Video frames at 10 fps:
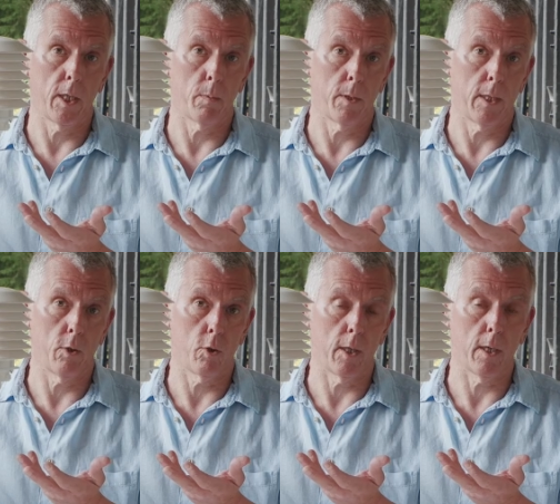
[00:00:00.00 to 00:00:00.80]
is
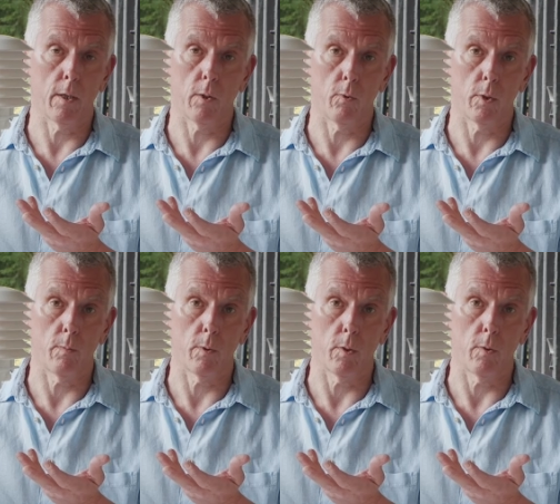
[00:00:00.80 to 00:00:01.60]
potentially going to cause them
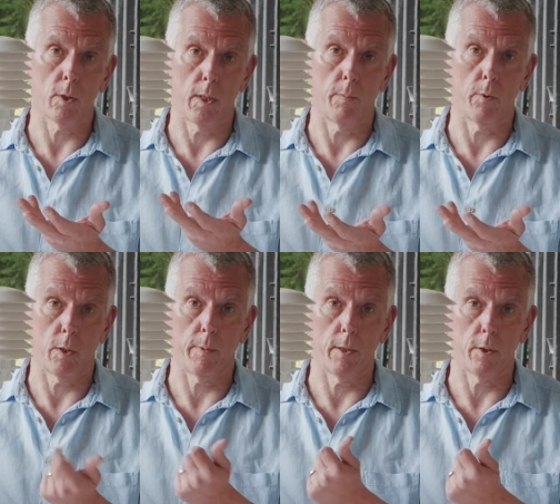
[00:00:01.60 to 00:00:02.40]
to slip on
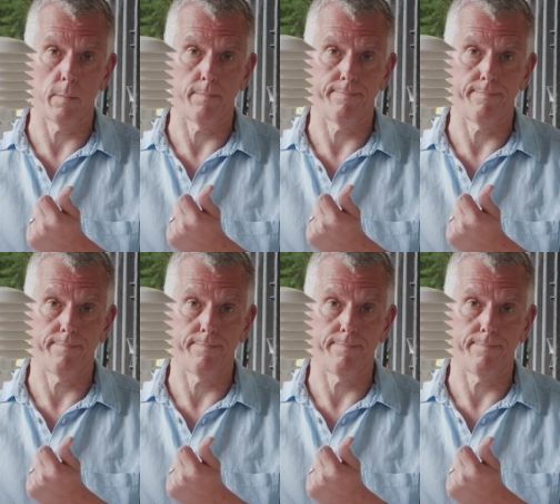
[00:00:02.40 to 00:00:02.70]
some ice.